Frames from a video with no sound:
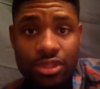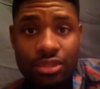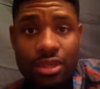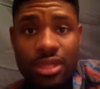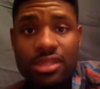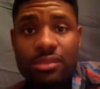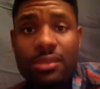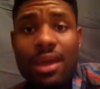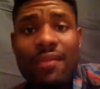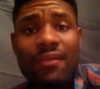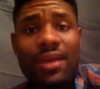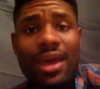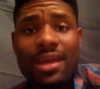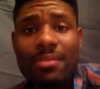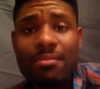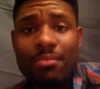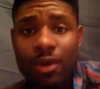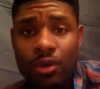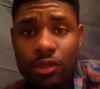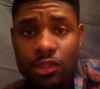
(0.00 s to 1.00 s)
Trust me, I've
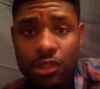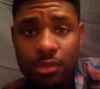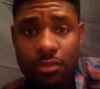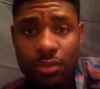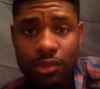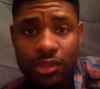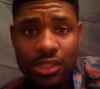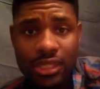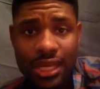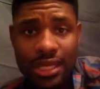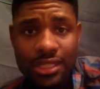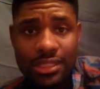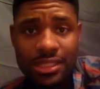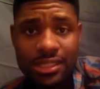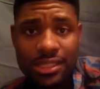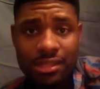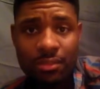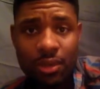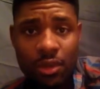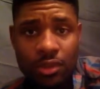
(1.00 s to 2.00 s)
had multiple
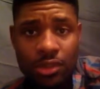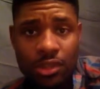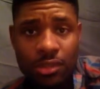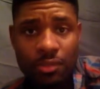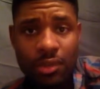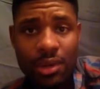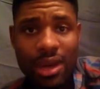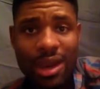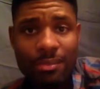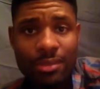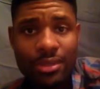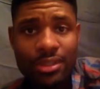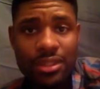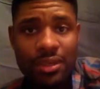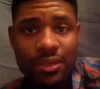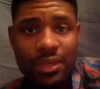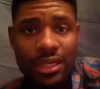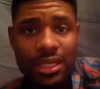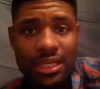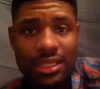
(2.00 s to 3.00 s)
chances and multiple
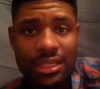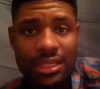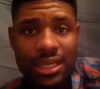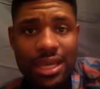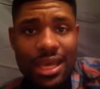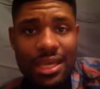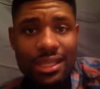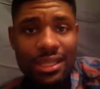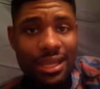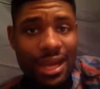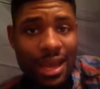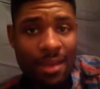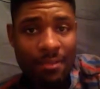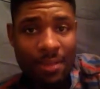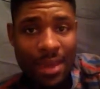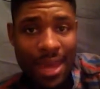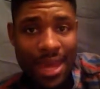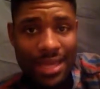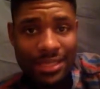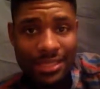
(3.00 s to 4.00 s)
opportunities that I
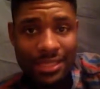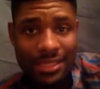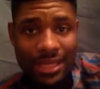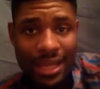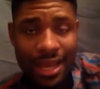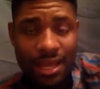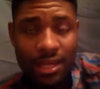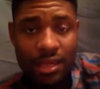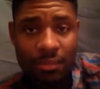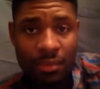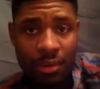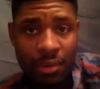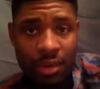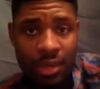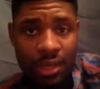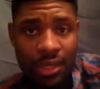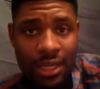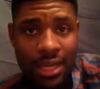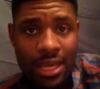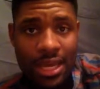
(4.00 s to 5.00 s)
passed down
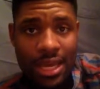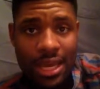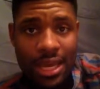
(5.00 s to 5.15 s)
upon,